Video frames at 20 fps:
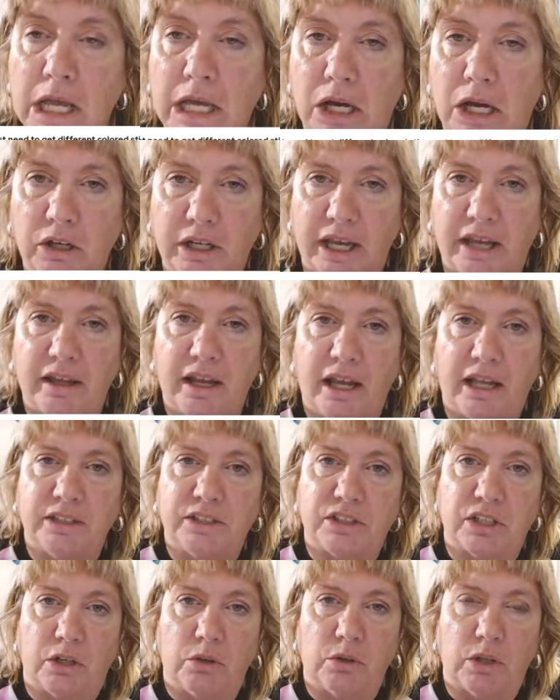Okay. And
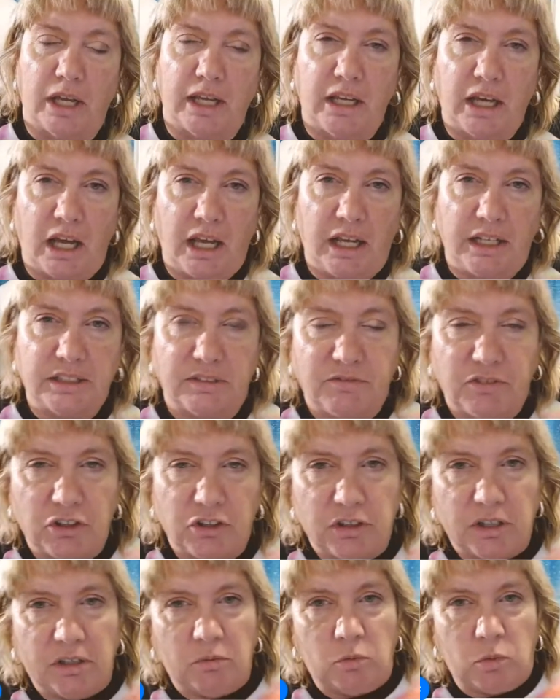so like guys, if you
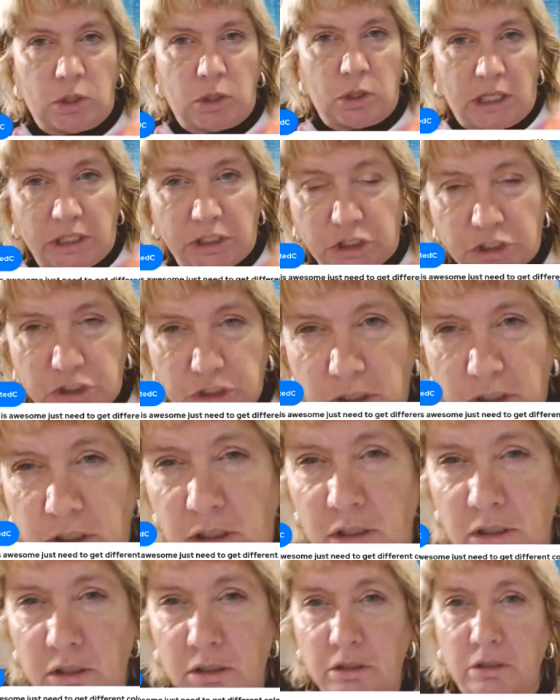didn't watch
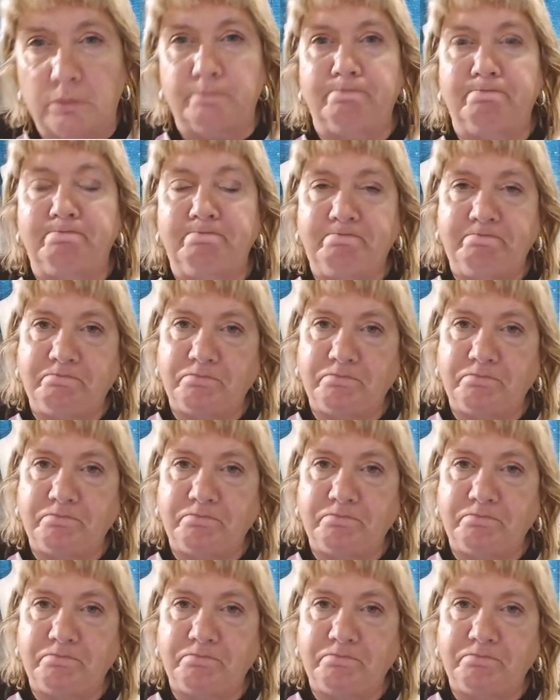um,